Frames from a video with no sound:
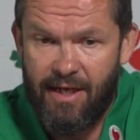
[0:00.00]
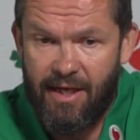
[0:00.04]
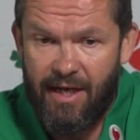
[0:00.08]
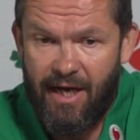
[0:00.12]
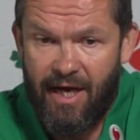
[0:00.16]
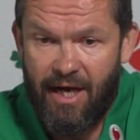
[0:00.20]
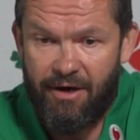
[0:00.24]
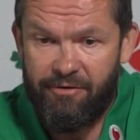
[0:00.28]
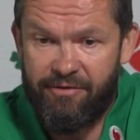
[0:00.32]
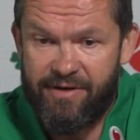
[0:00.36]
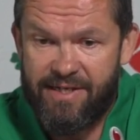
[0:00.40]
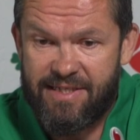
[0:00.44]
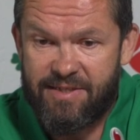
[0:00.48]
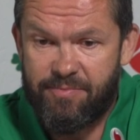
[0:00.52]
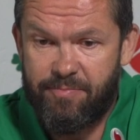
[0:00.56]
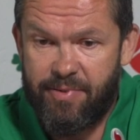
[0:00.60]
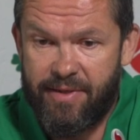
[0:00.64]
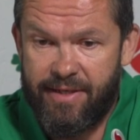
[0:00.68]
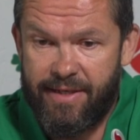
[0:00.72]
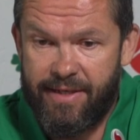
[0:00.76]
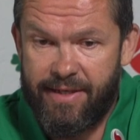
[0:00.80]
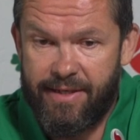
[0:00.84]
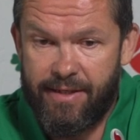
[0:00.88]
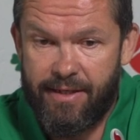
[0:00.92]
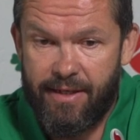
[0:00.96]
Harry's
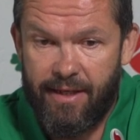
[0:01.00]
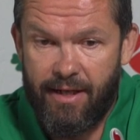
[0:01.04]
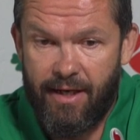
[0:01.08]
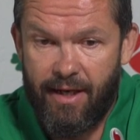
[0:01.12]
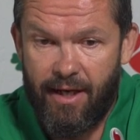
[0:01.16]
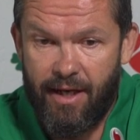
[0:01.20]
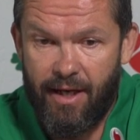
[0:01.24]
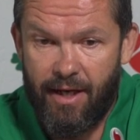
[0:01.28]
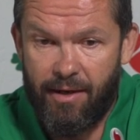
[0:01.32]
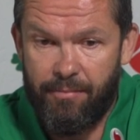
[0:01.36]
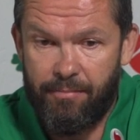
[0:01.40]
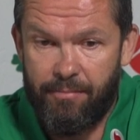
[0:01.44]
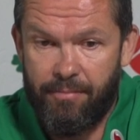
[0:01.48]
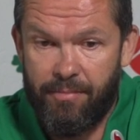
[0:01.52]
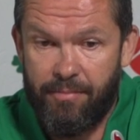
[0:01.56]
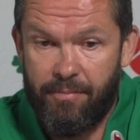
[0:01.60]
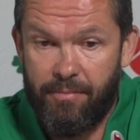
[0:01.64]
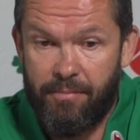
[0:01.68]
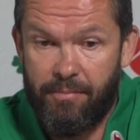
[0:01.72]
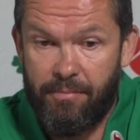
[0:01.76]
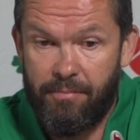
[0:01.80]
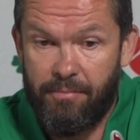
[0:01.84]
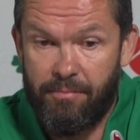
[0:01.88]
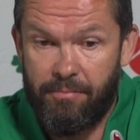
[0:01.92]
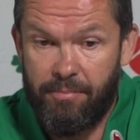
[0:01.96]
been
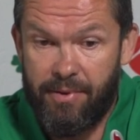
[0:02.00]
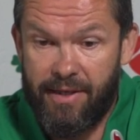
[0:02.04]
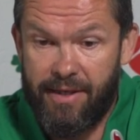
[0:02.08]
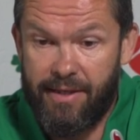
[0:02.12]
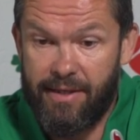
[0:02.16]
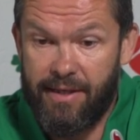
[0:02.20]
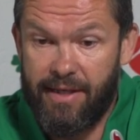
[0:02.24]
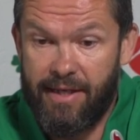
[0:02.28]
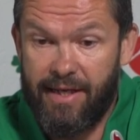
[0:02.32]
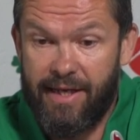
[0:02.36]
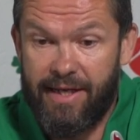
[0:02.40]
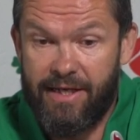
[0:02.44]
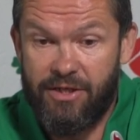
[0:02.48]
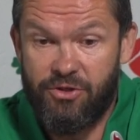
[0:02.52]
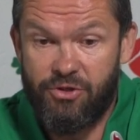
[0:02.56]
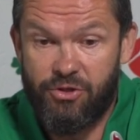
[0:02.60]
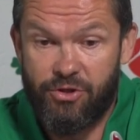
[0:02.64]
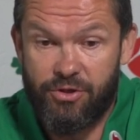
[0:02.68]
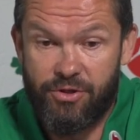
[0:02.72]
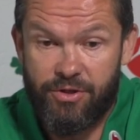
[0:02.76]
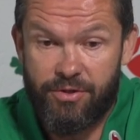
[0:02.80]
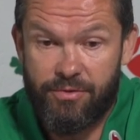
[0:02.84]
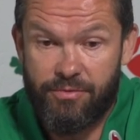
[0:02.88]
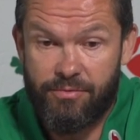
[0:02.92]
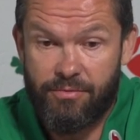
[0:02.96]

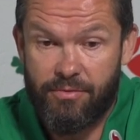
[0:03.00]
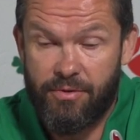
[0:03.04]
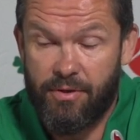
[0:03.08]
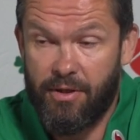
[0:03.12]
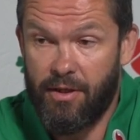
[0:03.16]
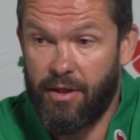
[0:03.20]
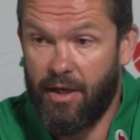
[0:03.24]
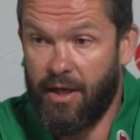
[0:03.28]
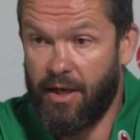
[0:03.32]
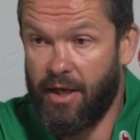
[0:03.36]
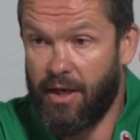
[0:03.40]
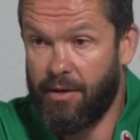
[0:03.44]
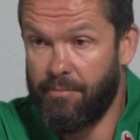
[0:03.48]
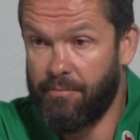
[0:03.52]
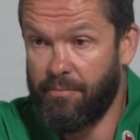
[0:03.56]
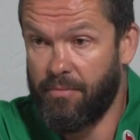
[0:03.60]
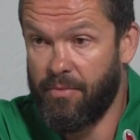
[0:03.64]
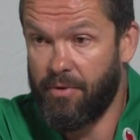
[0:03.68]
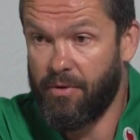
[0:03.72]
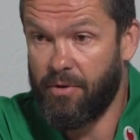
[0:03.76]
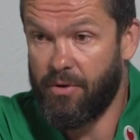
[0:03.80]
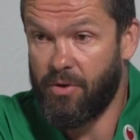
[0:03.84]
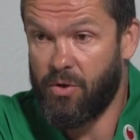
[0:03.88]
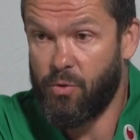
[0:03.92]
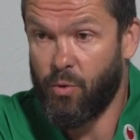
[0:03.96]
injured
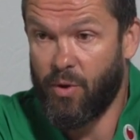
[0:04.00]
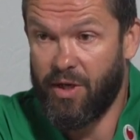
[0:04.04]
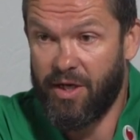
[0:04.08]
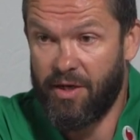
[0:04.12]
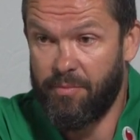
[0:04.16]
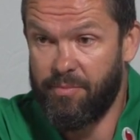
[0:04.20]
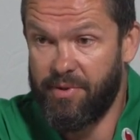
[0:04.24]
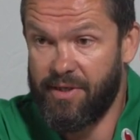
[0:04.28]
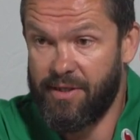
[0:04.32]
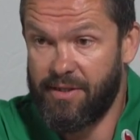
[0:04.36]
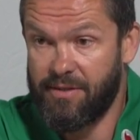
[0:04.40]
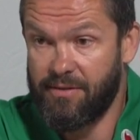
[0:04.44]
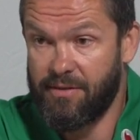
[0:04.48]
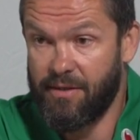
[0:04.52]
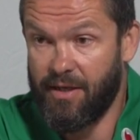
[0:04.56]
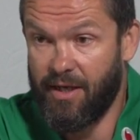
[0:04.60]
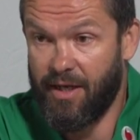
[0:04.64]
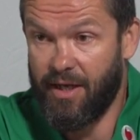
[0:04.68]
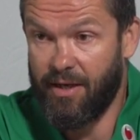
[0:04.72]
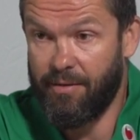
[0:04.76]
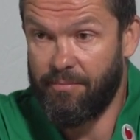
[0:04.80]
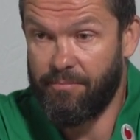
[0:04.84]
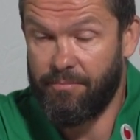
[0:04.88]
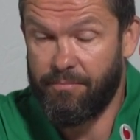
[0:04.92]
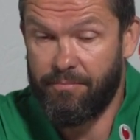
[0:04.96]
quite a bit
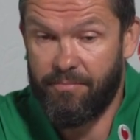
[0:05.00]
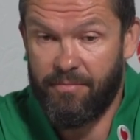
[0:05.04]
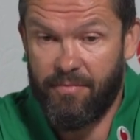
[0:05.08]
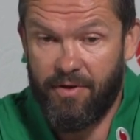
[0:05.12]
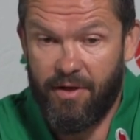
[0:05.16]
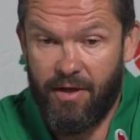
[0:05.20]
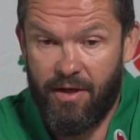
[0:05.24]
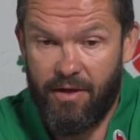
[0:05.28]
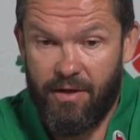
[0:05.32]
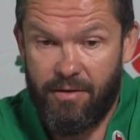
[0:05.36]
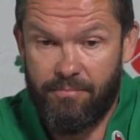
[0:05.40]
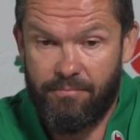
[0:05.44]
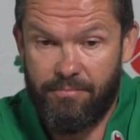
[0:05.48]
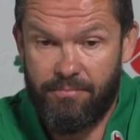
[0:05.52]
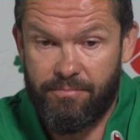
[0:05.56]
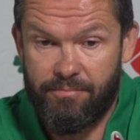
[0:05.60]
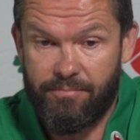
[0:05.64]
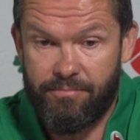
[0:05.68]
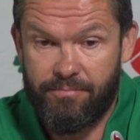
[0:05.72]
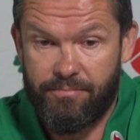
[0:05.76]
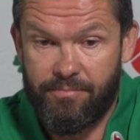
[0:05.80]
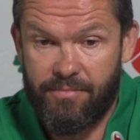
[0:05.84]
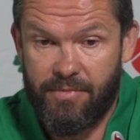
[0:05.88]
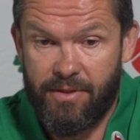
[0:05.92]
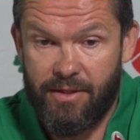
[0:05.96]

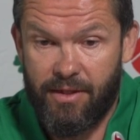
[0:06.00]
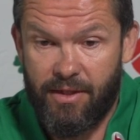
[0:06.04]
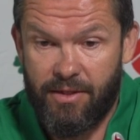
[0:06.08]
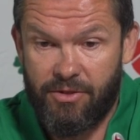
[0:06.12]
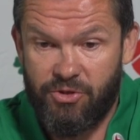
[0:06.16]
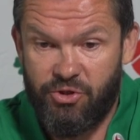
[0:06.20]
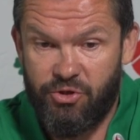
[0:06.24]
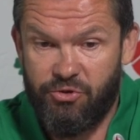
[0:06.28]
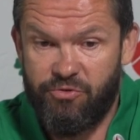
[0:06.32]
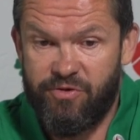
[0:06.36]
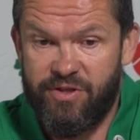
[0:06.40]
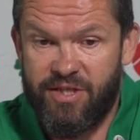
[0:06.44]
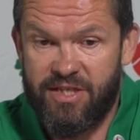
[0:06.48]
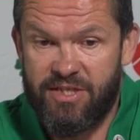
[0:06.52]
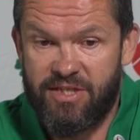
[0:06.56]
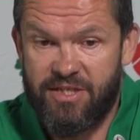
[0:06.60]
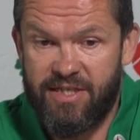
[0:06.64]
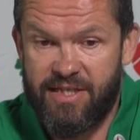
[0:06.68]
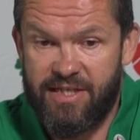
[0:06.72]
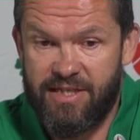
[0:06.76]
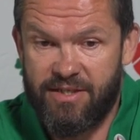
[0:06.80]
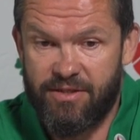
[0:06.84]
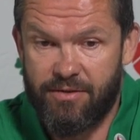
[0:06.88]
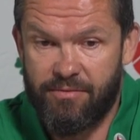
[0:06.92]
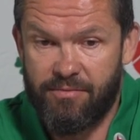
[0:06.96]
during the
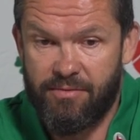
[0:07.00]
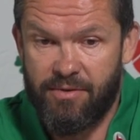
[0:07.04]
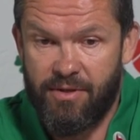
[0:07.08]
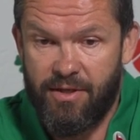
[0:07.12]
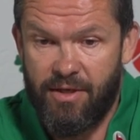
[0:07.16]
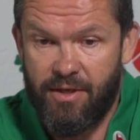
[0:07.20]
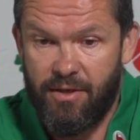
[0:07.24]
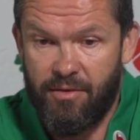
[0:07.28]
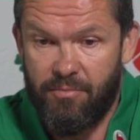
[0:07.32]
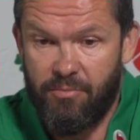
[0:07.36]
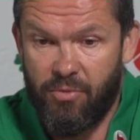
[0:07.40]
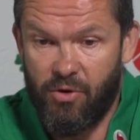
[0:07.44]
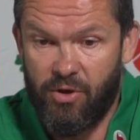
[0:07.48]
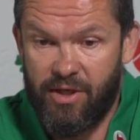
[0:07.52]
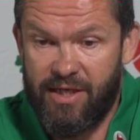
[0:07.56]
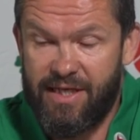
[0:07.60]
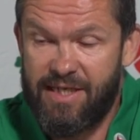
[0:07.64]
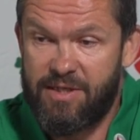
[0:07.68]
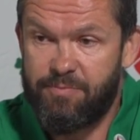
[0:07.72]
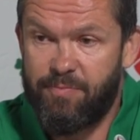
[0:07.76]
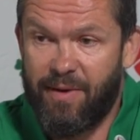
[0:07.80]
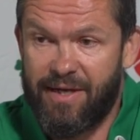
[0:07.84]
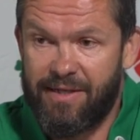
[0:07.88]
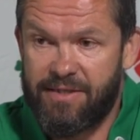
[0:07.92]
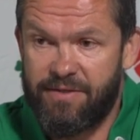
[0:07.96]
season, but
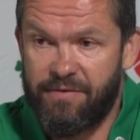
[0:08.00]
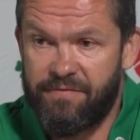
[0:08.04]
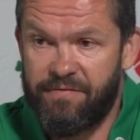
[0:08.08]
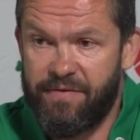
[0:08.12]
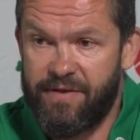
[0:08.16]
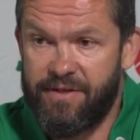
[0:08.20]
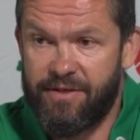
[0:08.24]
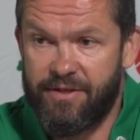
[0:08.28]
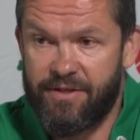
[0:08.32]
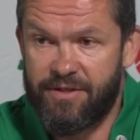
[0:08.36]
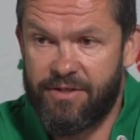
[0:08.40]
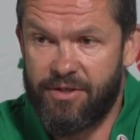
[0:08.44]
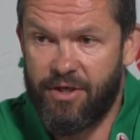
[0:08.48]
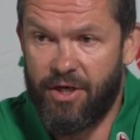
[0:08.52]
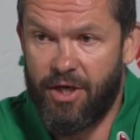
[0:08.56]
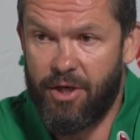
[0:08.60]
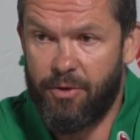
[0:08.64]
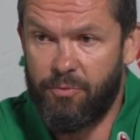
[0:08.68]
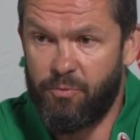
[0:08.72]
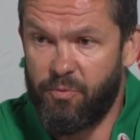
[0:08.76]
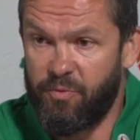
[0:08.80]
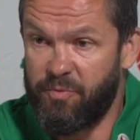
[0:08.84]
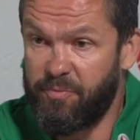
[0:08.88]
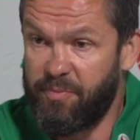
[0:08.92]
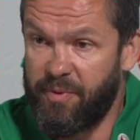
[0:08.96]
he's back to fitness now,
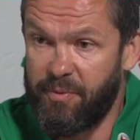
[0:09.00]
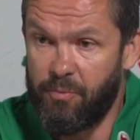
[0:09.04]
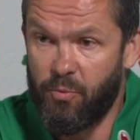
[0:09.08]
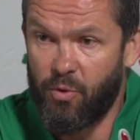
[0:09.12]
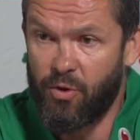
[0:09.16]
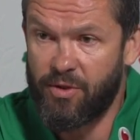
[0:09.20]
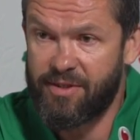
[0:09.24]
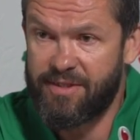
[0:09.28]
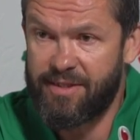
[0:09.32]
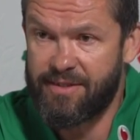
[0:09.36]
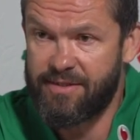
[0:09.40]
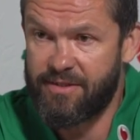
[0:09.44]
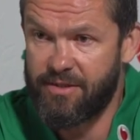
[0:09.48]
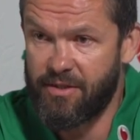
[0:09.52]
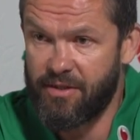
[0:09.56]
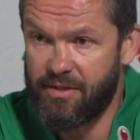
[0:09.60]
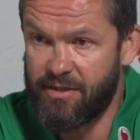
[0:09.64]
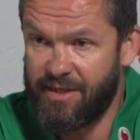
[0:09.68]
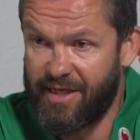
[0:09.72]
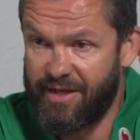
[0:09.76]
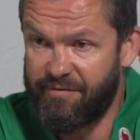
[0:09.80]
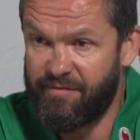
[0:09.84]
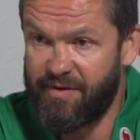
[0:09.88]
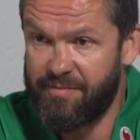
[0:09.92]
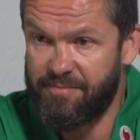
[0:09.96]
and we've been wanting to
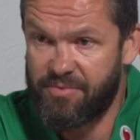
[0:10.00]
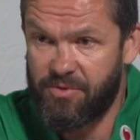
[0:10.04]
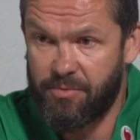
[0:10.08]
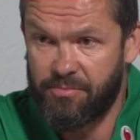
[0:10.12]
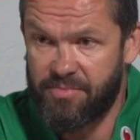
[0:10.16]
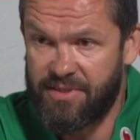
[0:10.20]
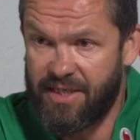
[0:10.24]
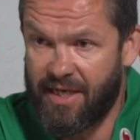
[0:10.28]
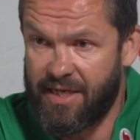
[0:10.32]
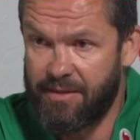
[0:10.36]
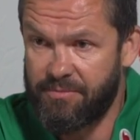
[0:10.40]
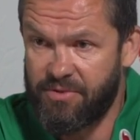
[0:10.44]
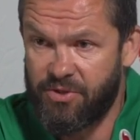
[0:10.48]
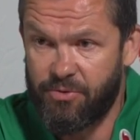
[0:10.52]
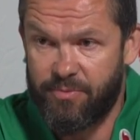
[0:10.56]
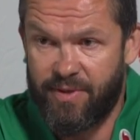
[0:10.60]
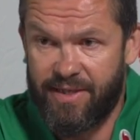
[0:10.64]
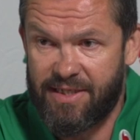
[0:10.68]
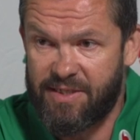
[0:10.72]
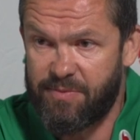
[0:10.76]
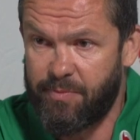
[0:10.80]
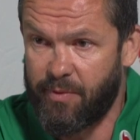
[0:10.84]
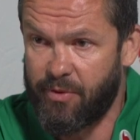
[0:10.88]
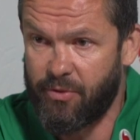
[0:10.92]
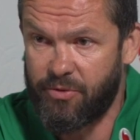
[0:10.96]
give him some time, some
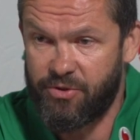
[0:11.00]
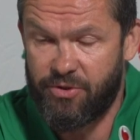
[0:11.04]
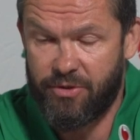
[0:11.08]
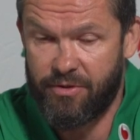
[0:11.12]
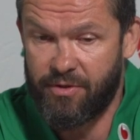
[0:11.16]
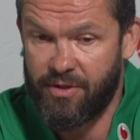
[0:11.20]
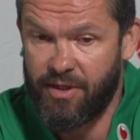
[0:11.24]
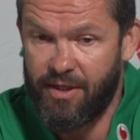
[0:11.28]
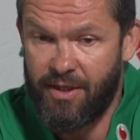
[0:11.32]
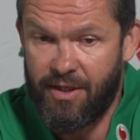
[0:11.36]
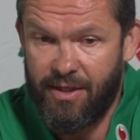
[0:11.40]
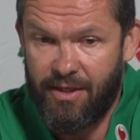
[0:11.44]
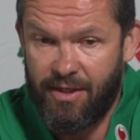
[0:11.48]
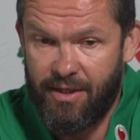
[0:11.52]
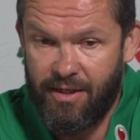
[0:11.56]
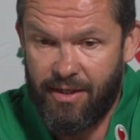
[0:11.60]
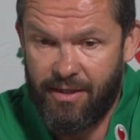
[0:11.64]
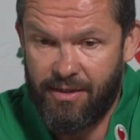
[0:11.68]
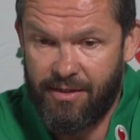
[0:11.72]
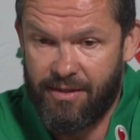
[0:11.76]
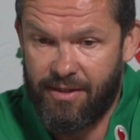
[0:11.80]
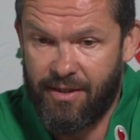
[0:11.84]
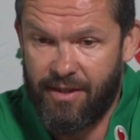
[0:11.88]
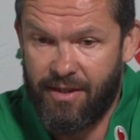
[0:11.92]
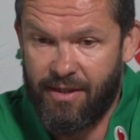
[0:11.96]
exposure,
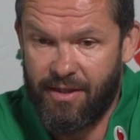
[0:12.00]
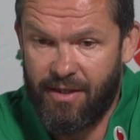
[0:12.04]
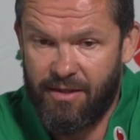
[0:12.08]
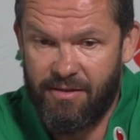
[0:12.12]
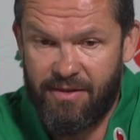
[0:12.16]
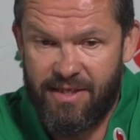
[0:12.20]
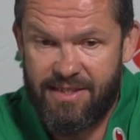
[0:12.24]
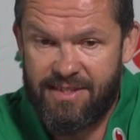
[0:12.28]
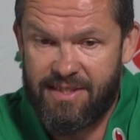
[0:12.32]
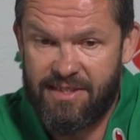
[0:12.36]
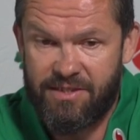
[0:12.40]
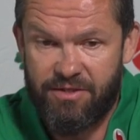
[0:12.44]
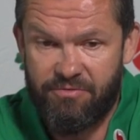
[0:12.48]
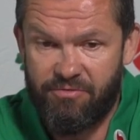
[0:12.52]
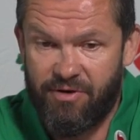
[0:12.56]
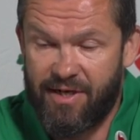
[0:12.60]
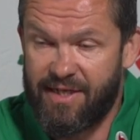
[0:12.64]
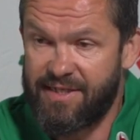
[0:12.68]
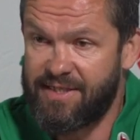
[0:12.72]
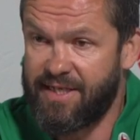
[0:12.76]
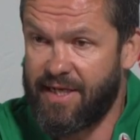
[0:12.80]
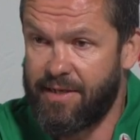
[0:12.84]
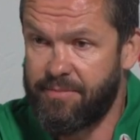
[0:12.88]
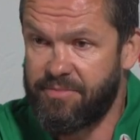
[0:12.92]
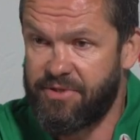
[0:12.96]
and this is the
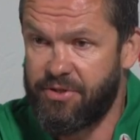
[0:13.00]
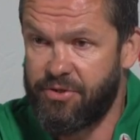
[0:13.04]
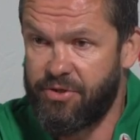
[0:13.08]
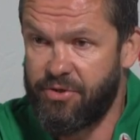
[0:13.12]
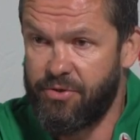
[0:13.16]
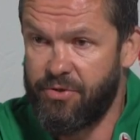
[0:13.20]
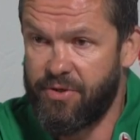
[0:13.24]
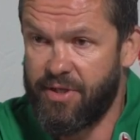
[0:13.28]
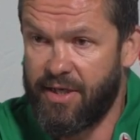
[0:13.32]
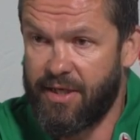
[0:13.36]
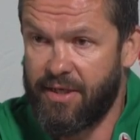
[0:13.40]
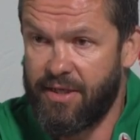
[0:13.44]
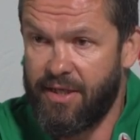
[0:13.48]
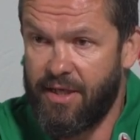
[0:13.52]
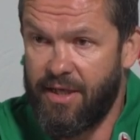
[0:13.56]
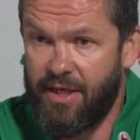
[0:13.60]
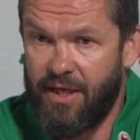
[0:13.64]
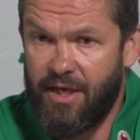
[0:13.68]
right time to do that.